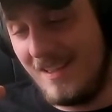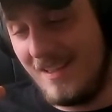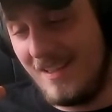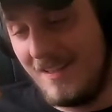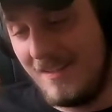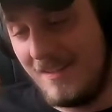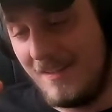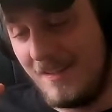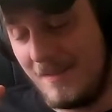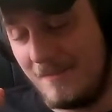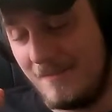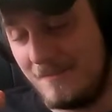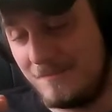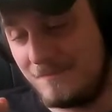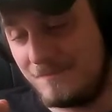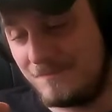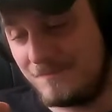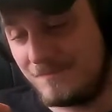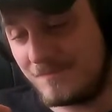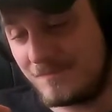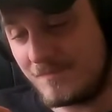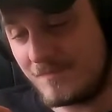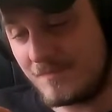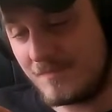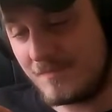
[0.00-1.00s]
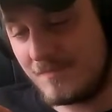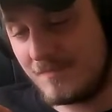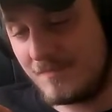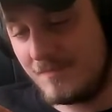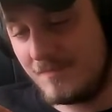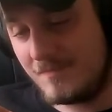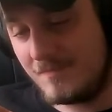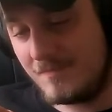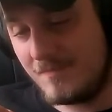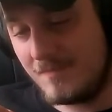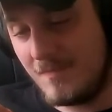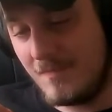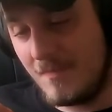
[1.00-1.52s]

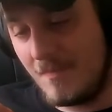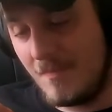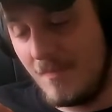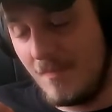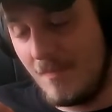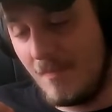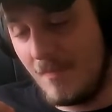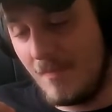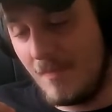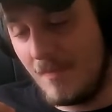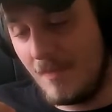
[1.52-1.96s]
No one is speaking in this clip.